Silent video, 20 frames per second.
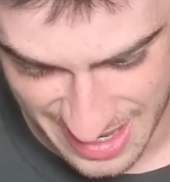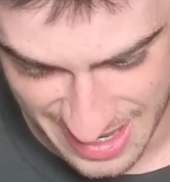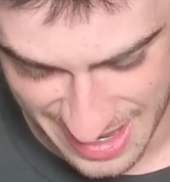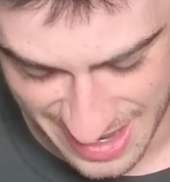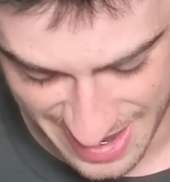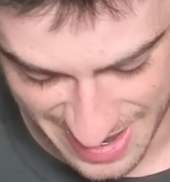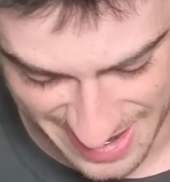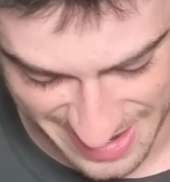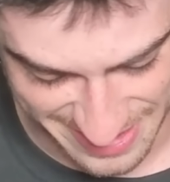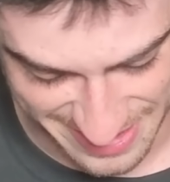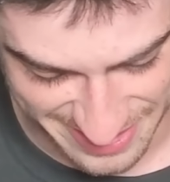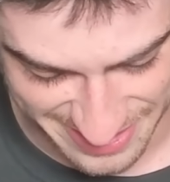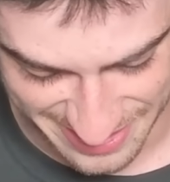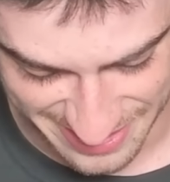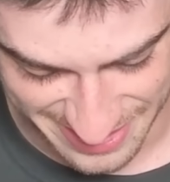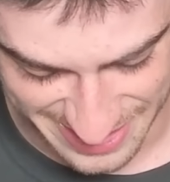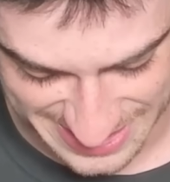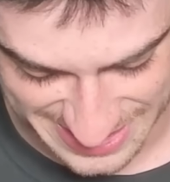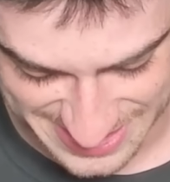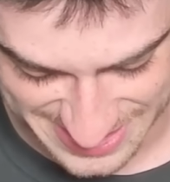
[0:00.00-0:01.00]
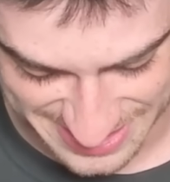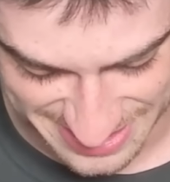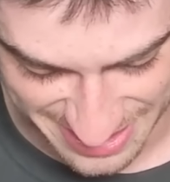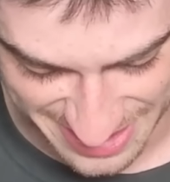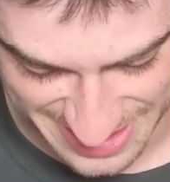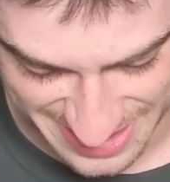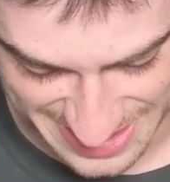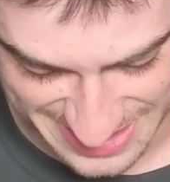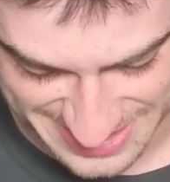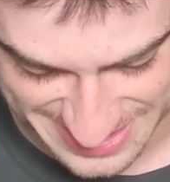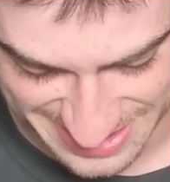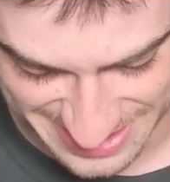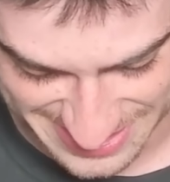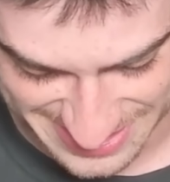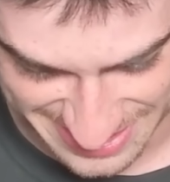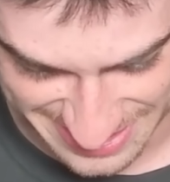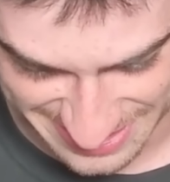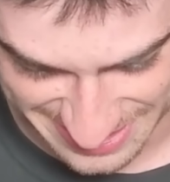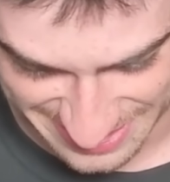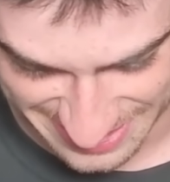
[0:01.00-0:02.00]
And it's not
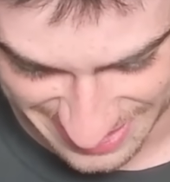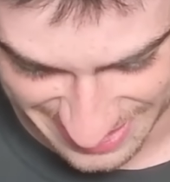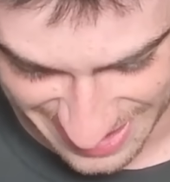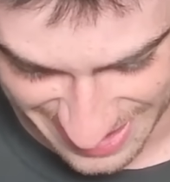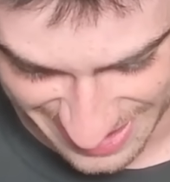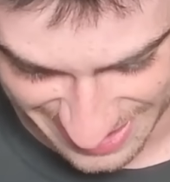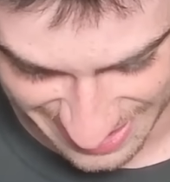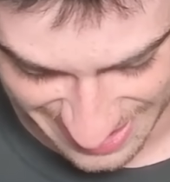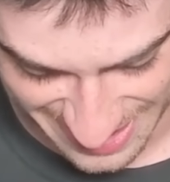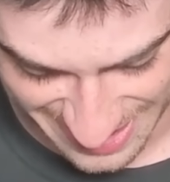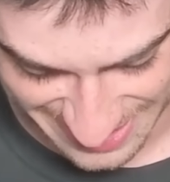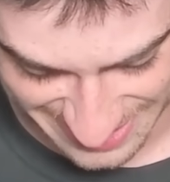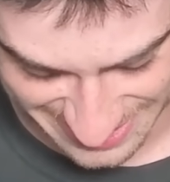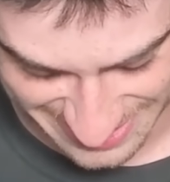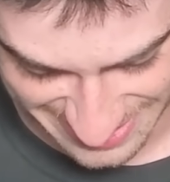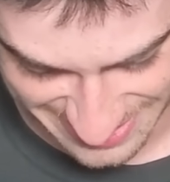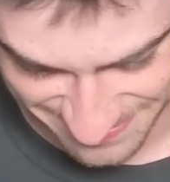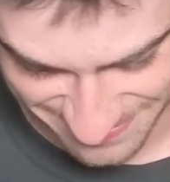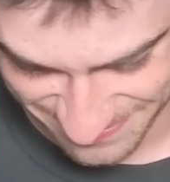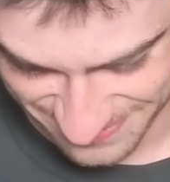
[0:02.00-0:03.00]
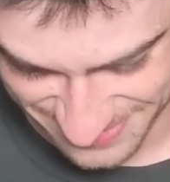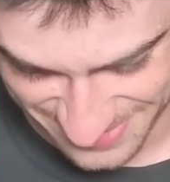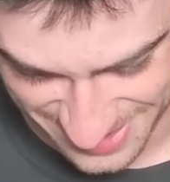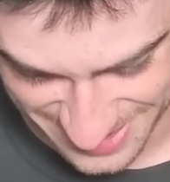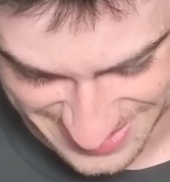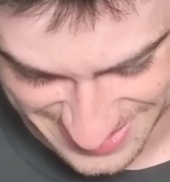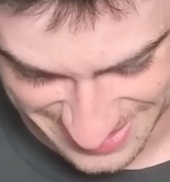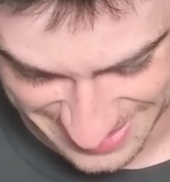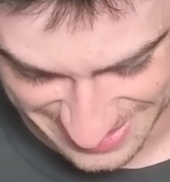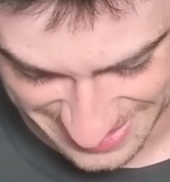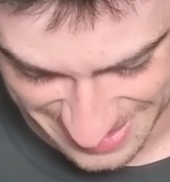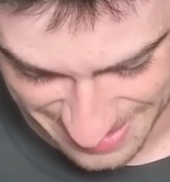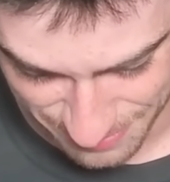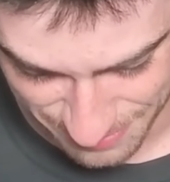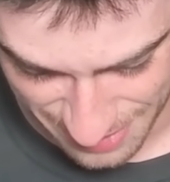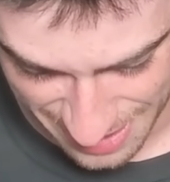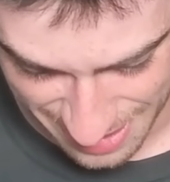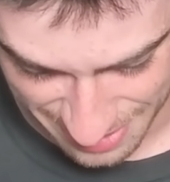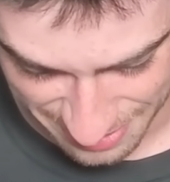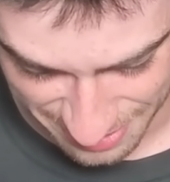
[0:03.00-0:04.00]
something I like, not something I'm
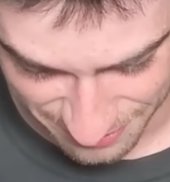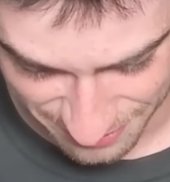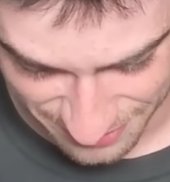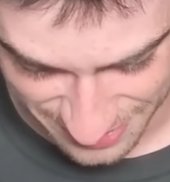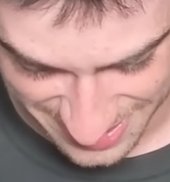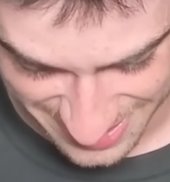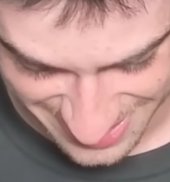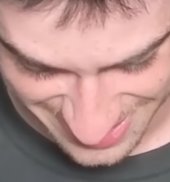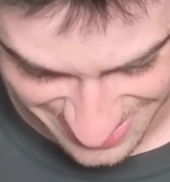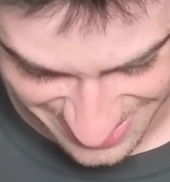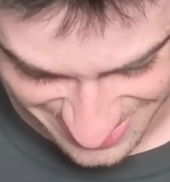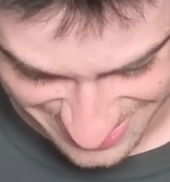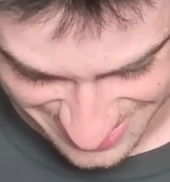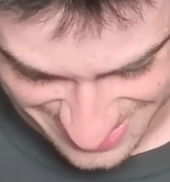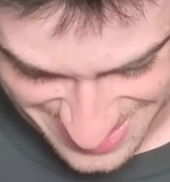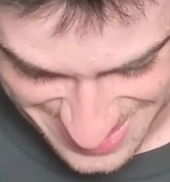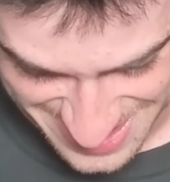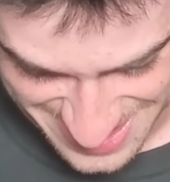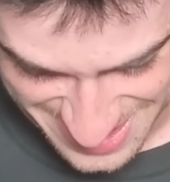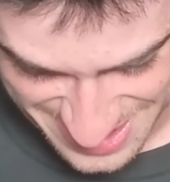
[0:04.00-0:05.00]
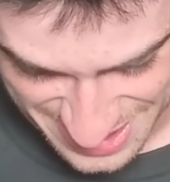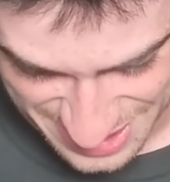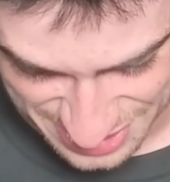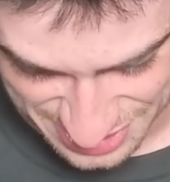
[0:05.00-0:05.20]
proud of.